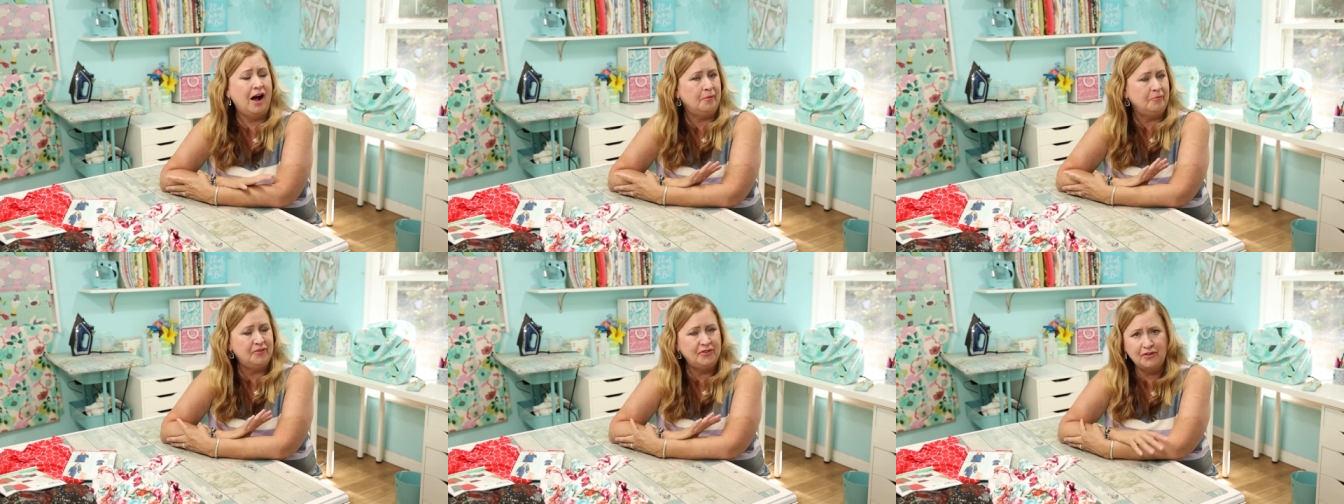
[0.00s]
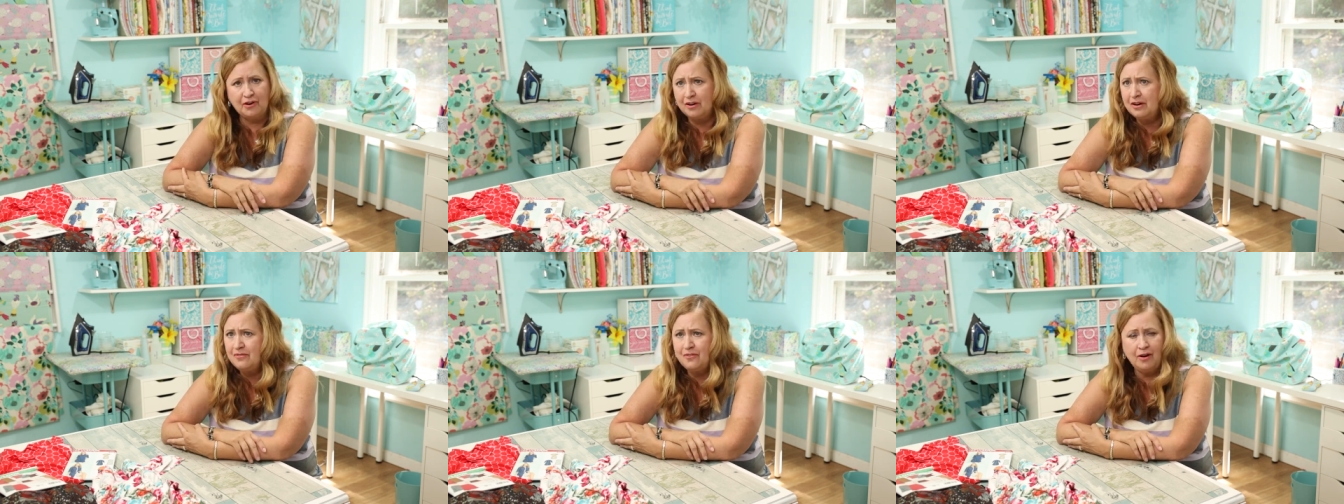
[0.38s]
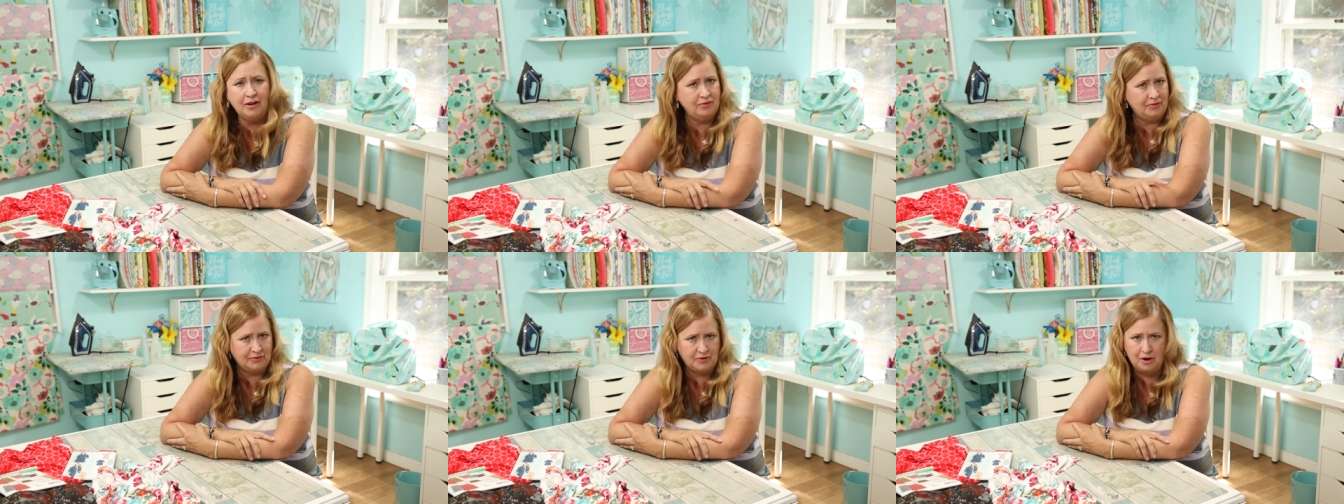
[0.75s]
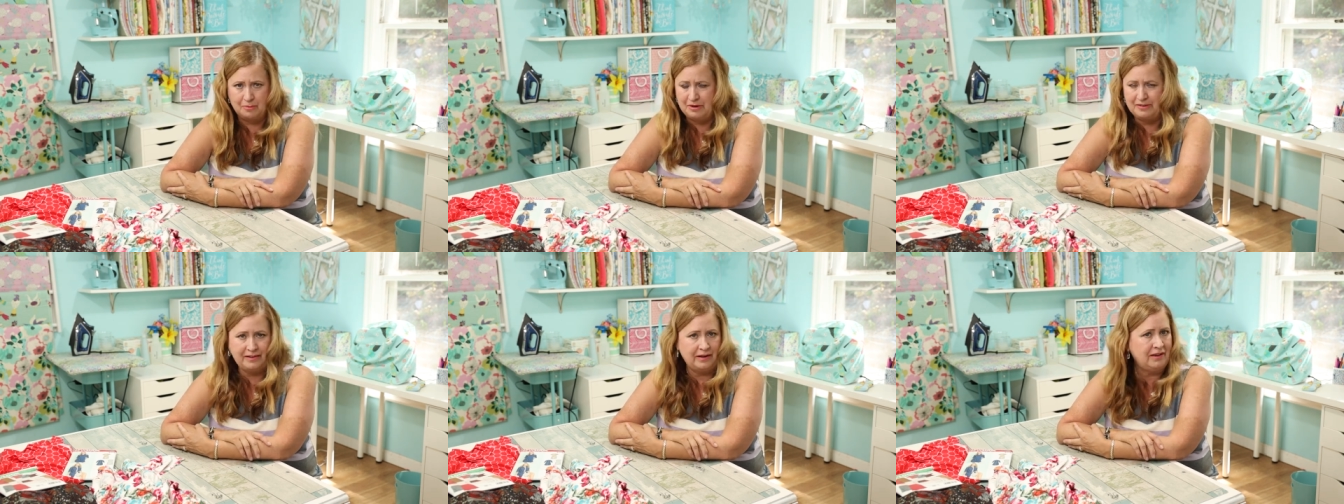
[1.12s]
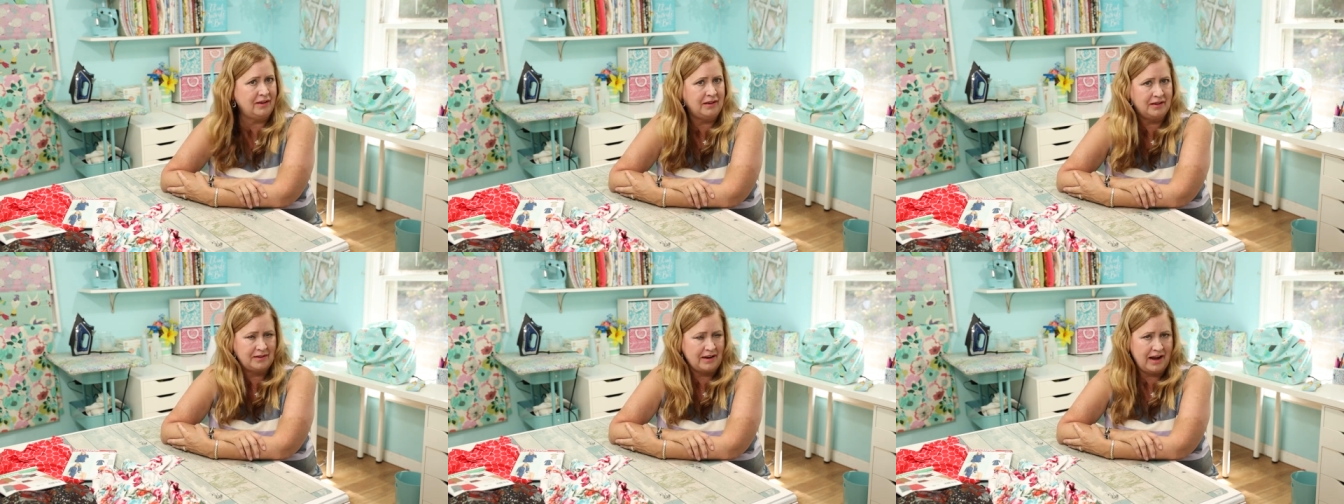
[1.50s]
I'm sorry for all those comments I
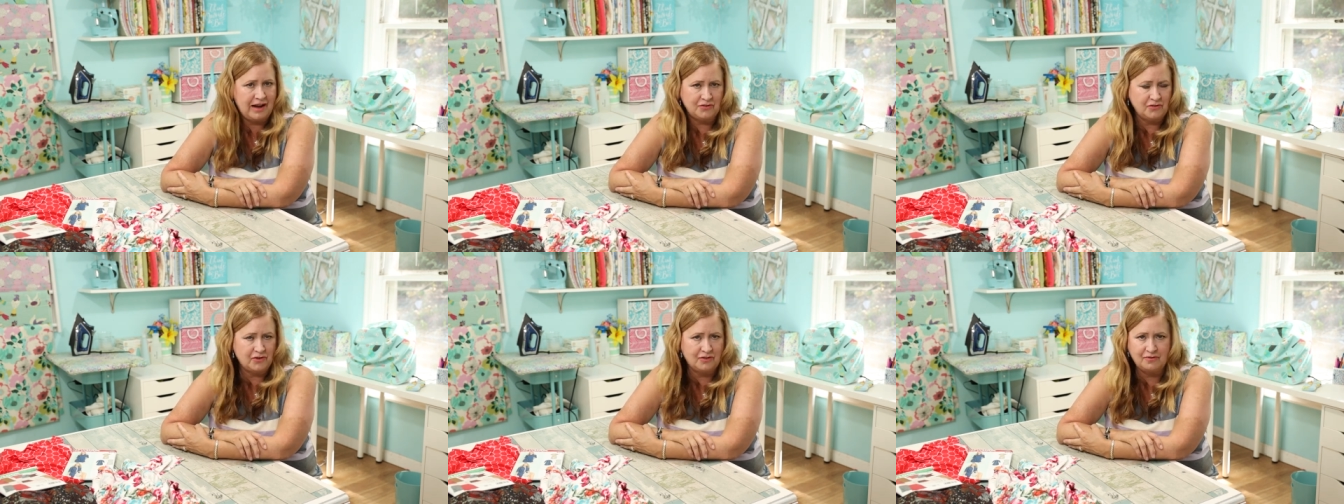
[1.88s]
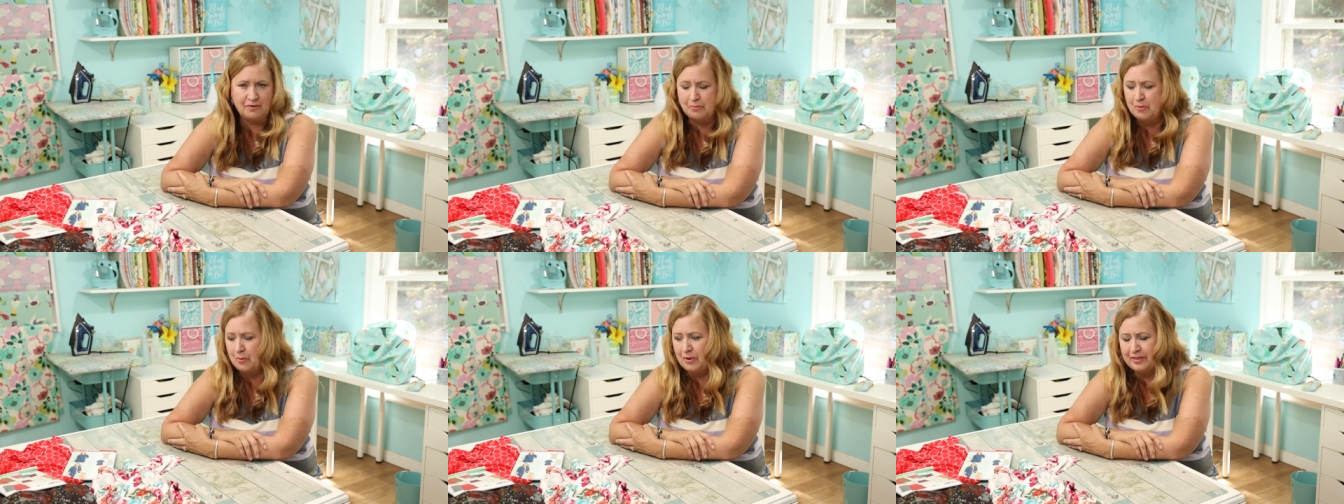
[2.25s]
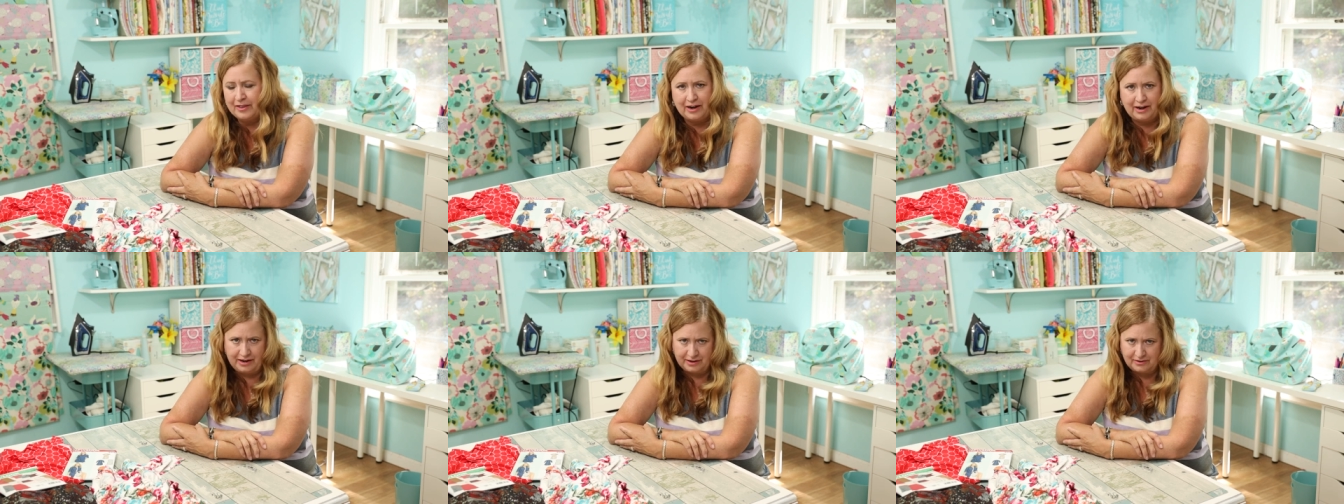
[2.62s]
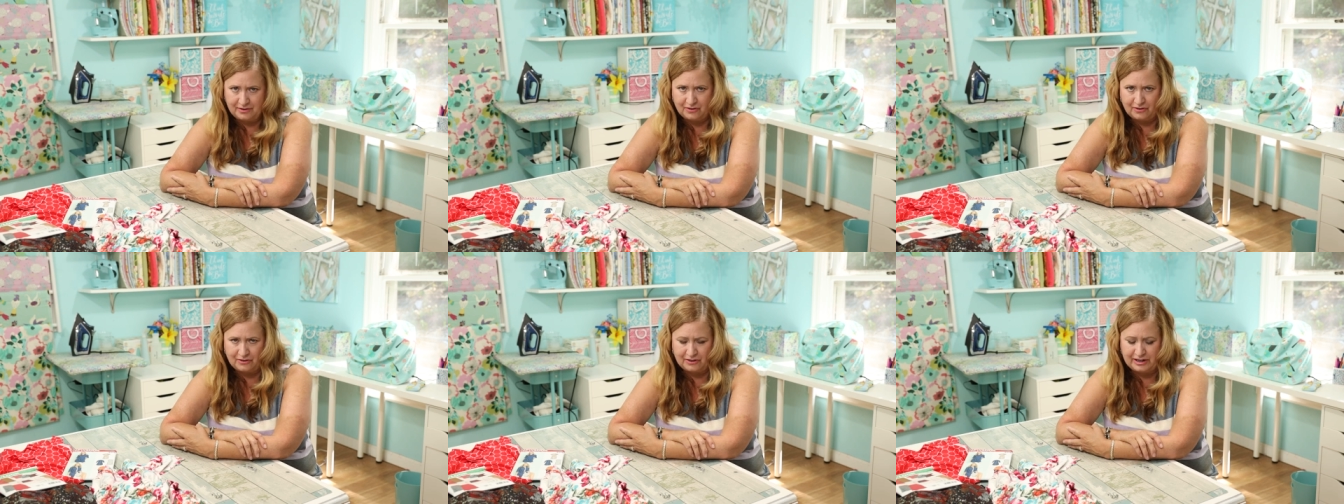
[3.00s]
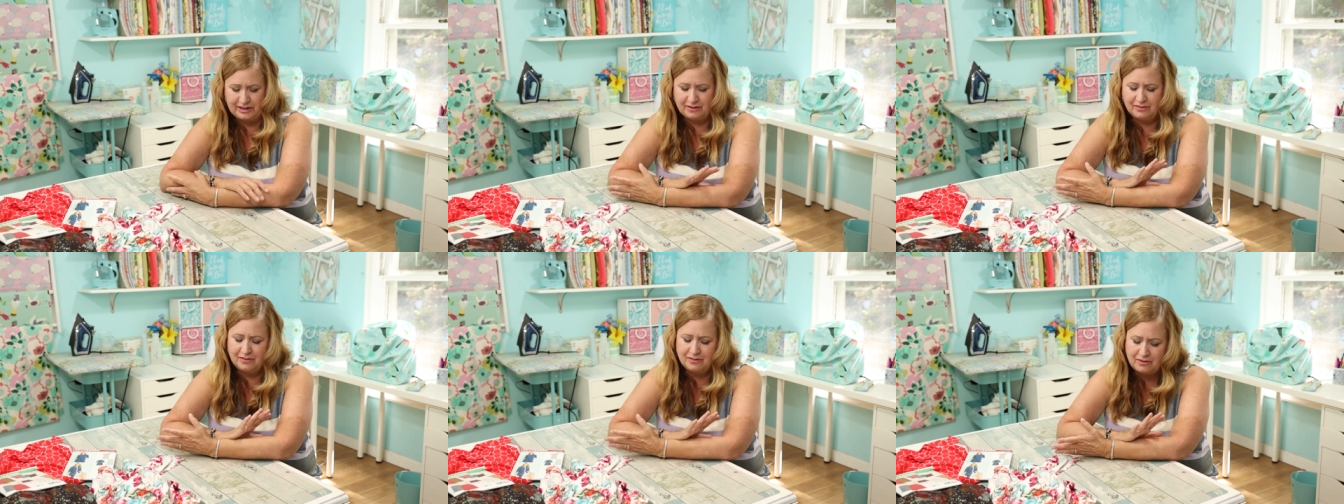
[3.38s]
didn't get to answer from the one that I had to
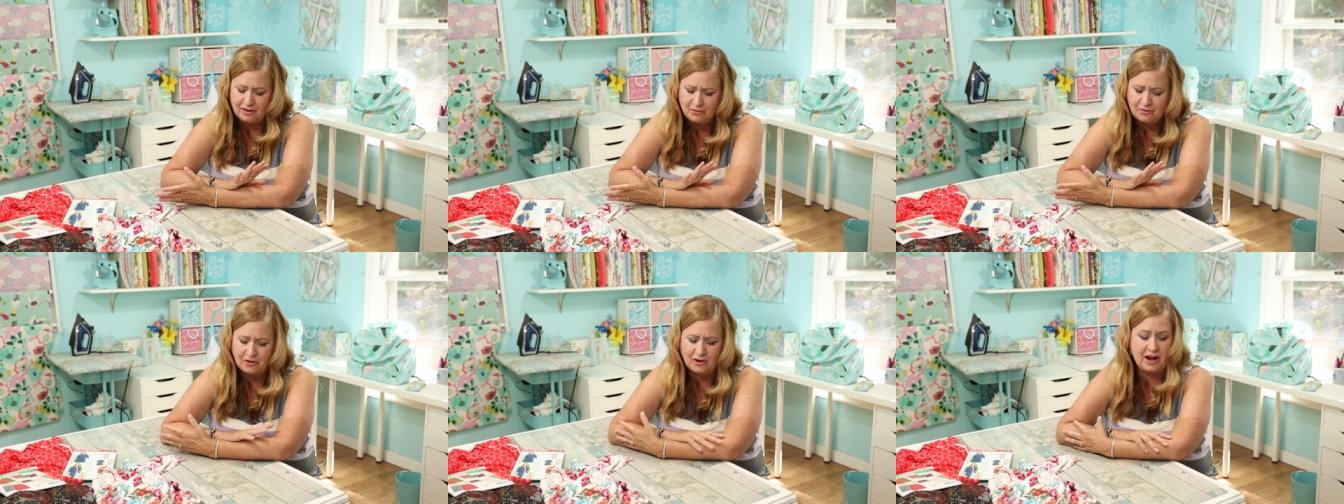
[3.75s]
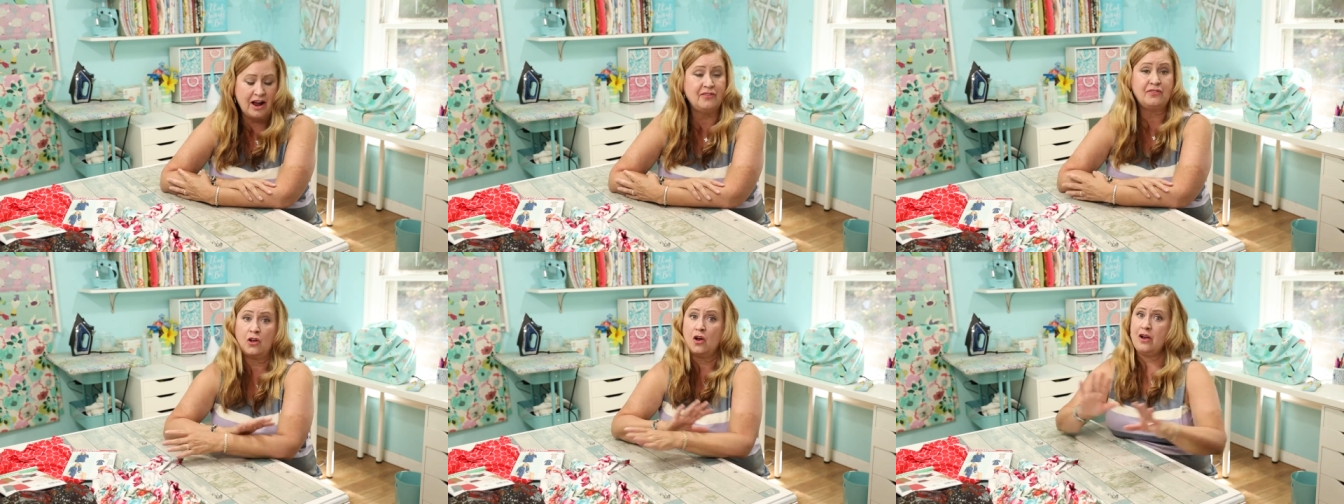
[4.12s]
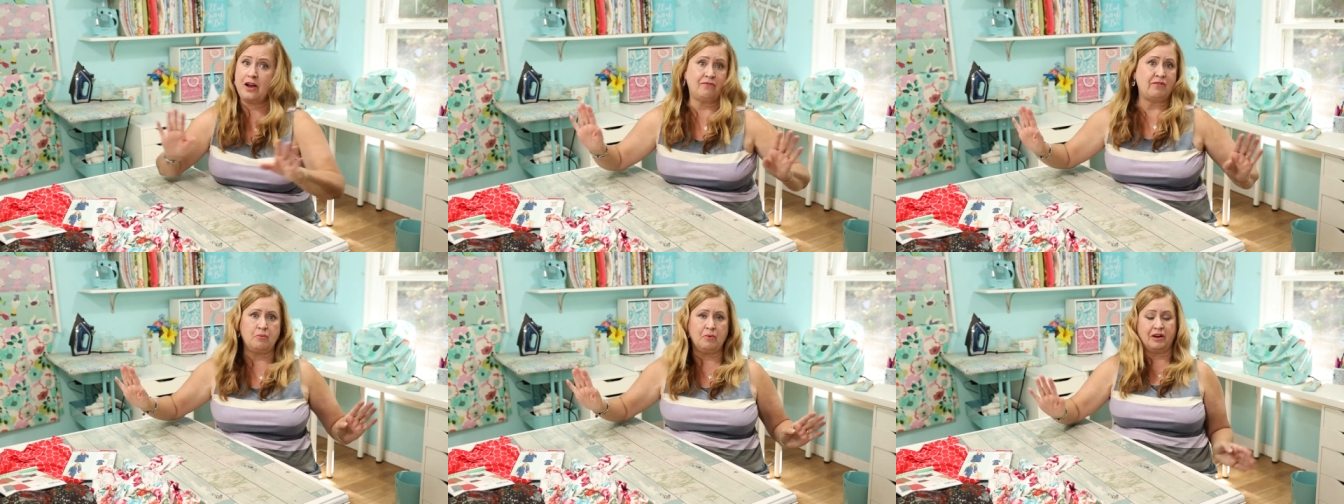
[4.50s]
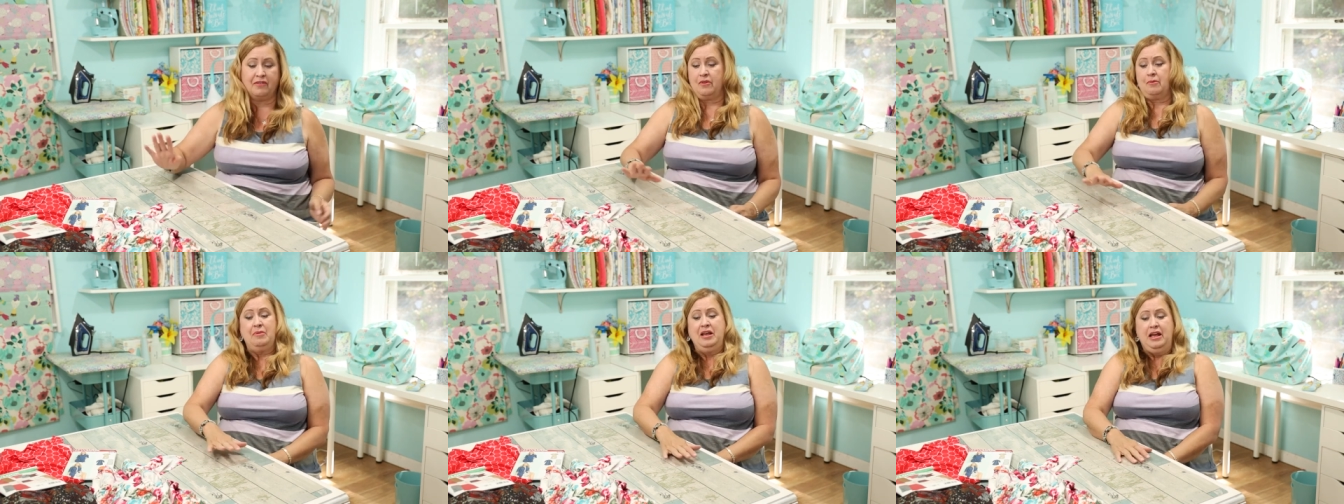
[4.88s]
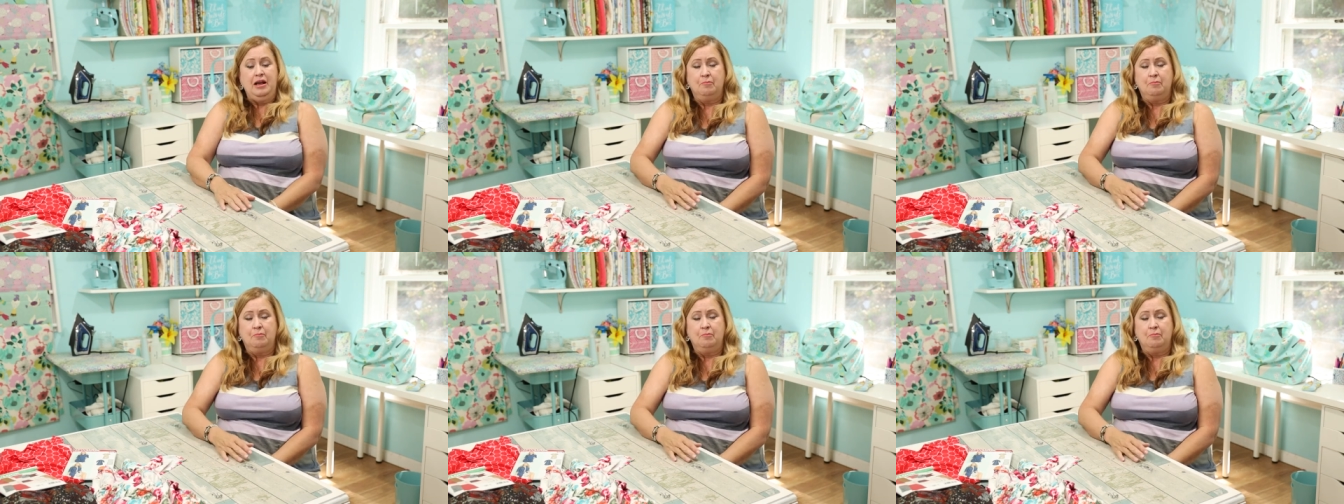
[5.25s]
delete. So sorry. I saw every one of them,